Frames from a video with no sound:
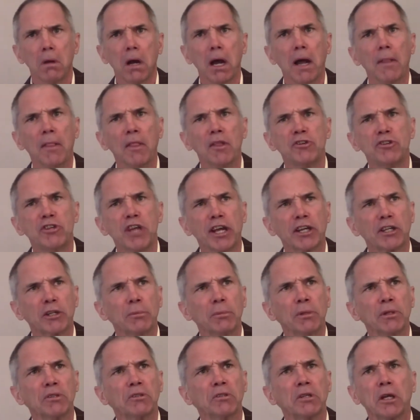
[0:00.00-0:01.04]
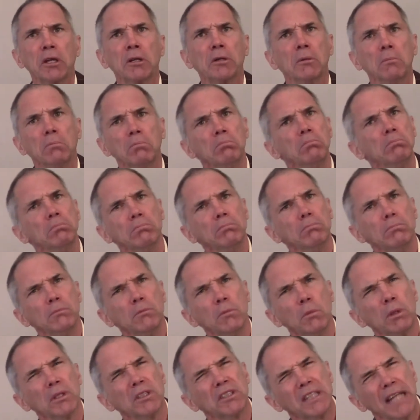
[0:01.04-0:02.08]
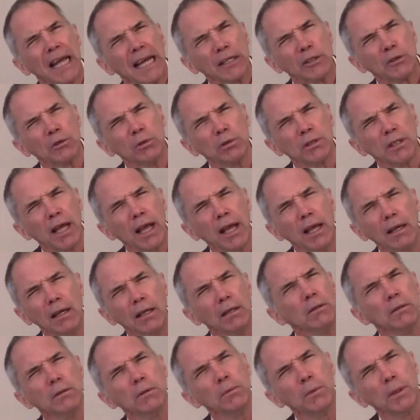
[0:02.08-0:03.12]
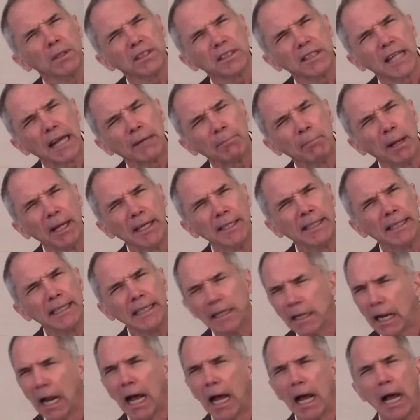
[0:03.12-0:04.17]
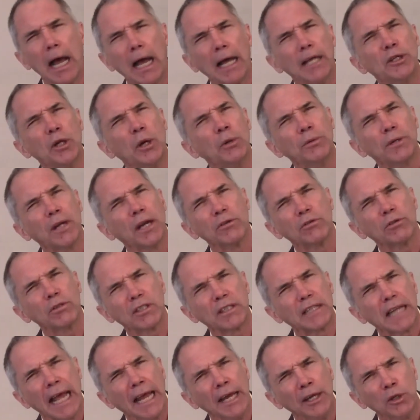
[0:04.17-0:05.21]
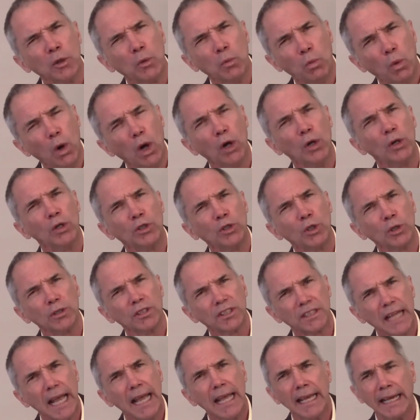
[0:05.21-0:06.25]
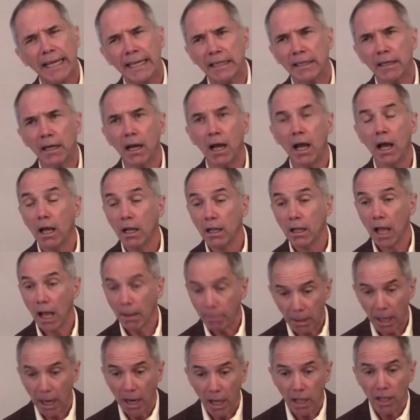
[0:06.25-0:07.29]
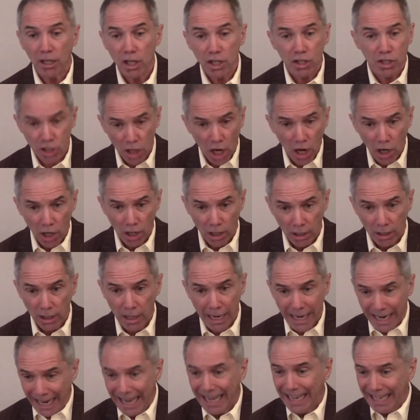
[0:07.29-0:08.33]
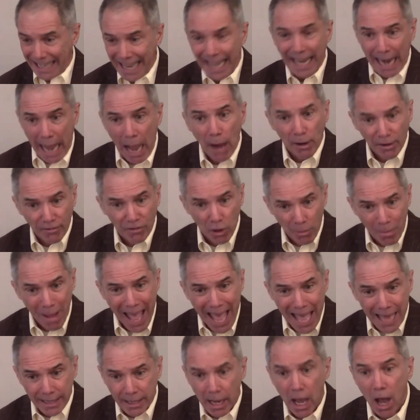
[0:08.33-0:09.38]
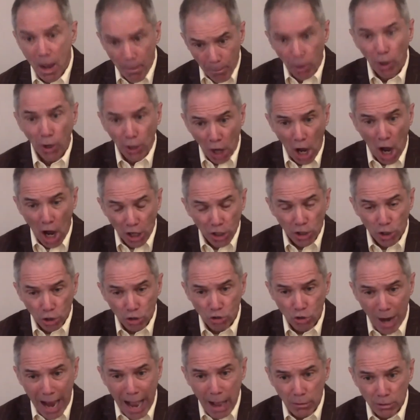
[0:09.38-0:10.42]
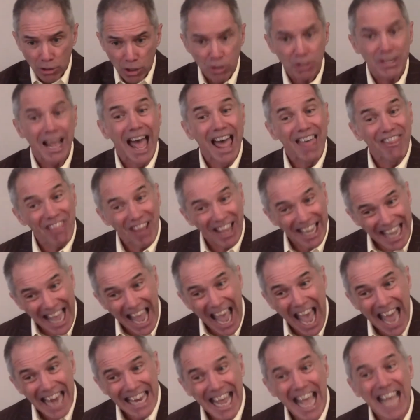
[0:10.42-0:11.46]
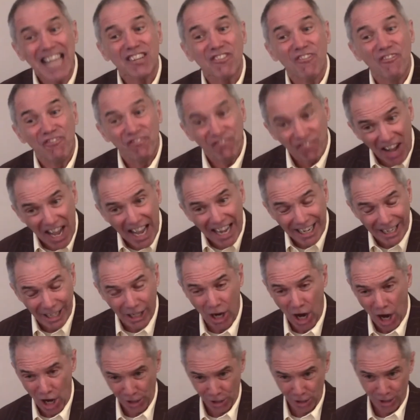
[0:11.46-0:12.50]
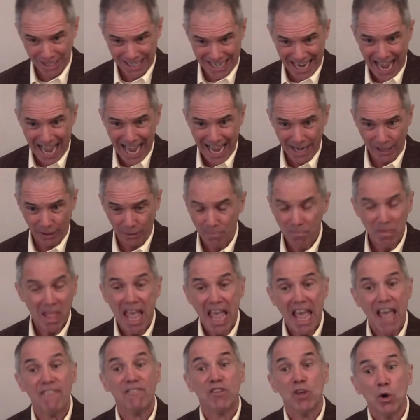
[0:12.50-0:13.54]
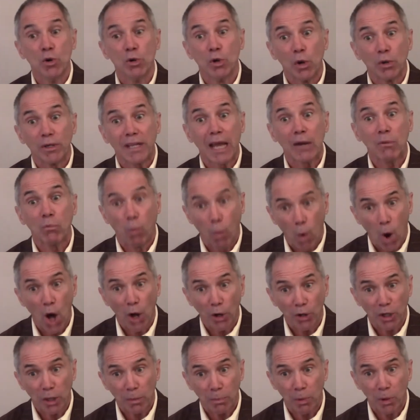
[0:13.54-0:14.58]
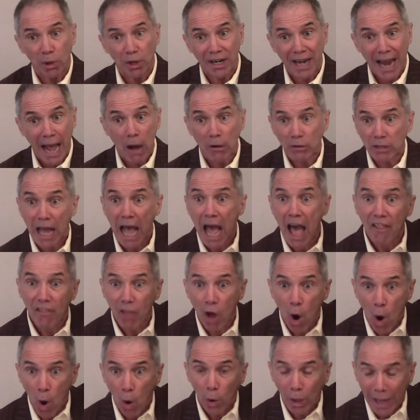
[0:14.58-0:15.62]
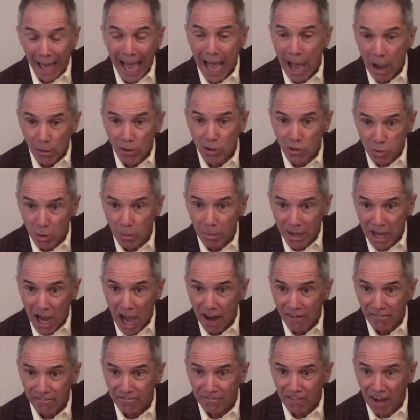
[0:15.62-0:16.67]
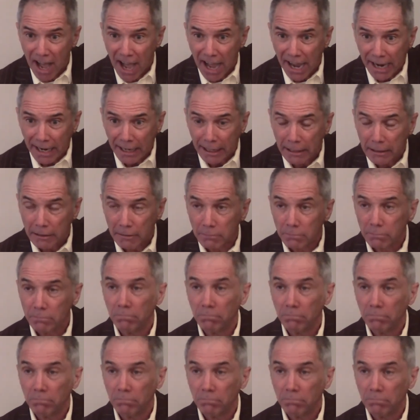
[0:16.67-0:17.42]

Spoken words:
And the gentleman said, What's that you say? What's that, my dear? I don't understand a word you're saying. Sir, get out of your bed. Put on your trousers. The cat has fire on her tail. If you don't get water to put it out, the whole house will be on fire.